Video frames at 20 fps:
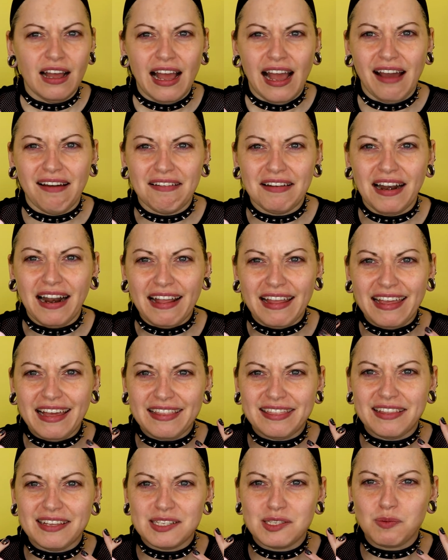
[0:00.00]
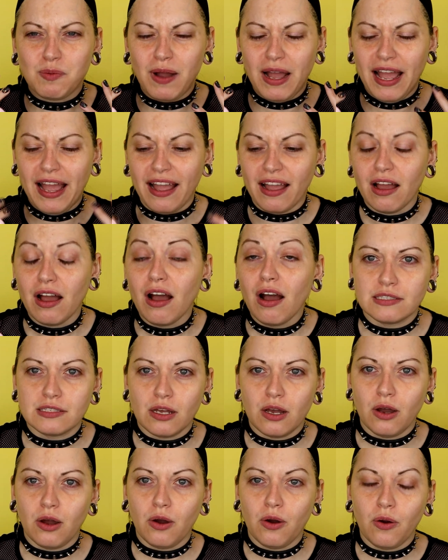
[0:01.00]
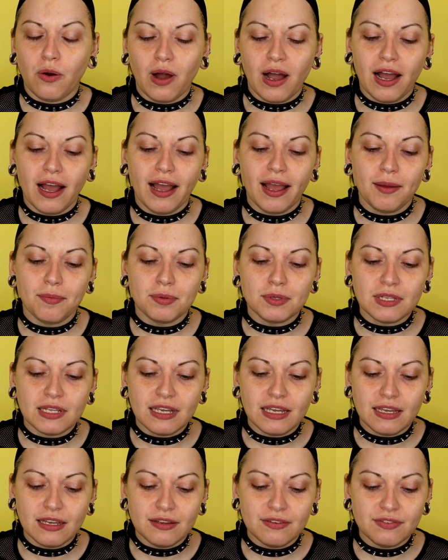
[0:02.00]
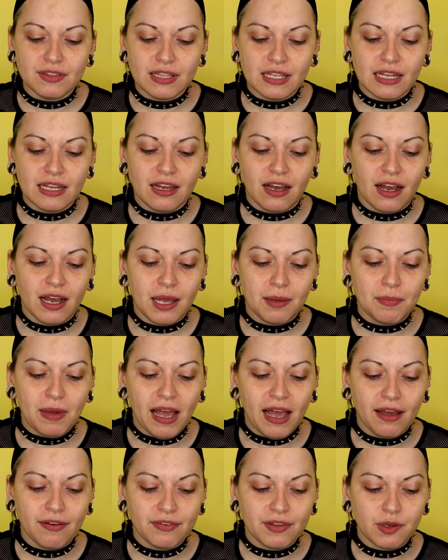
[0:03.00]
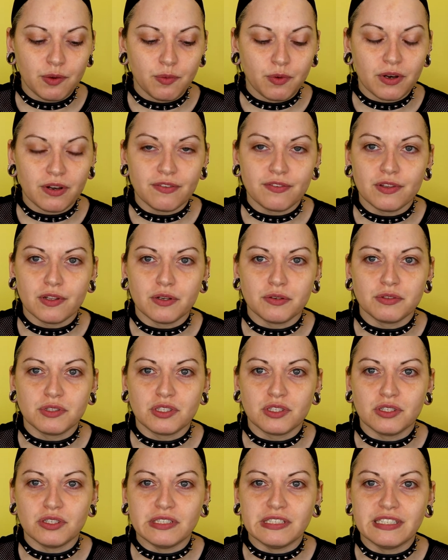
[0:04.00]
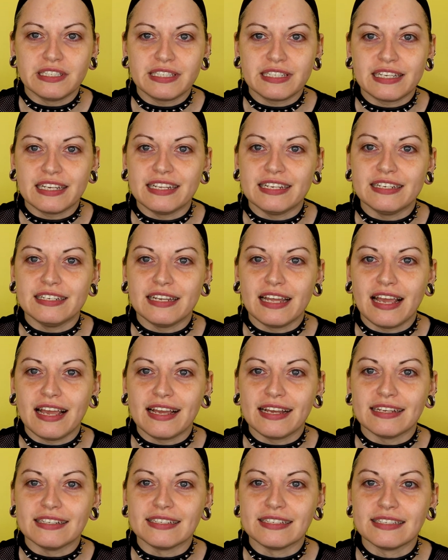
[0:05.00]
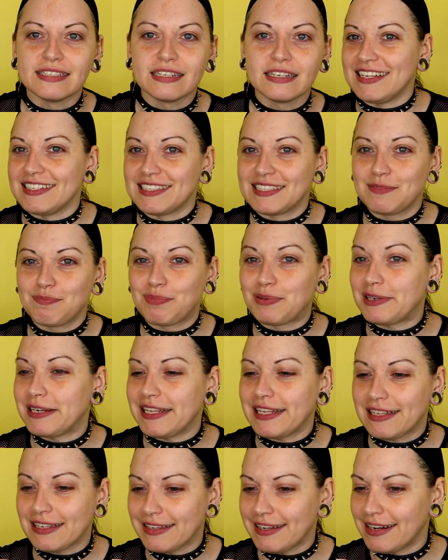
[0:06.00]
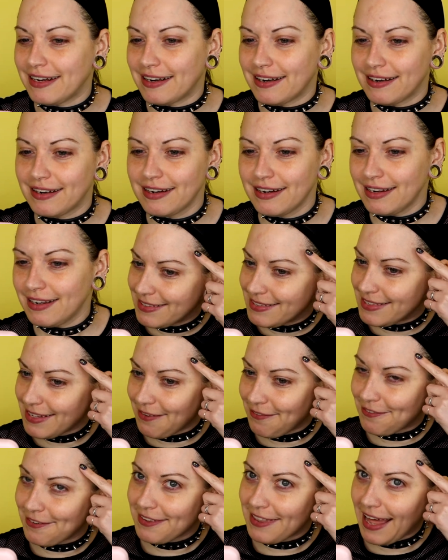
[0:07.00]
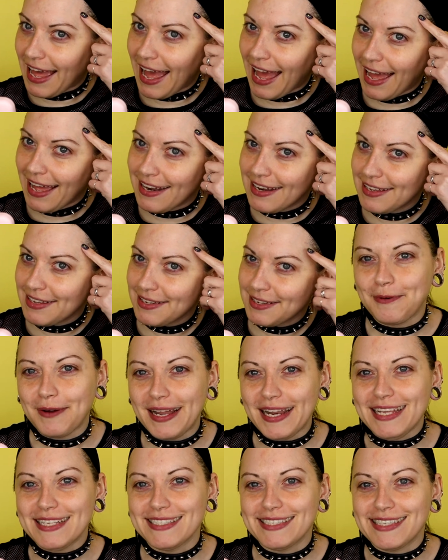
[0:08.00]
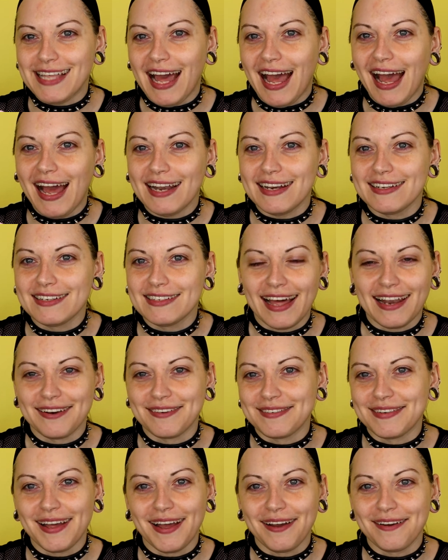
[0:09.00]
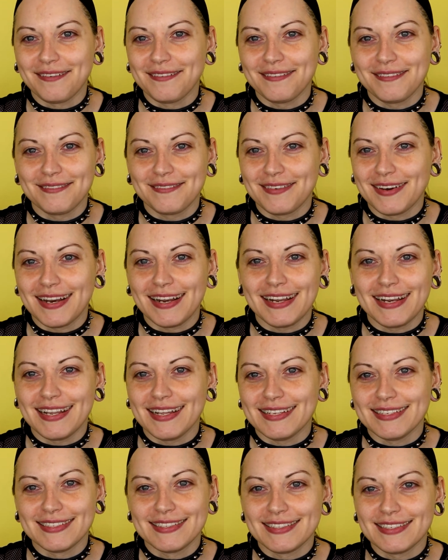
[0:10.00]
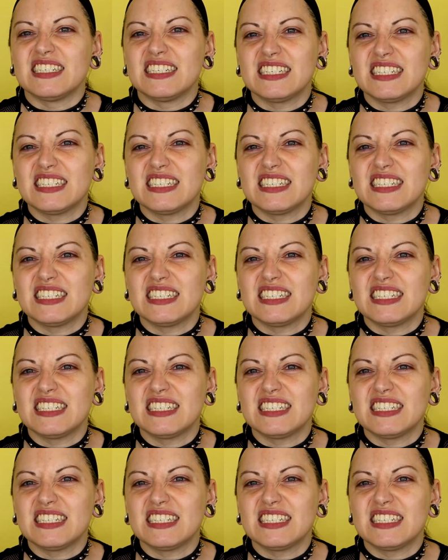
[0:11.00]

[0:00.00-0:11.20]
How did I get this way? So I believe that I'm having one of those good skin days. It's pretty clear, except for that. What is that? I don't know what it is.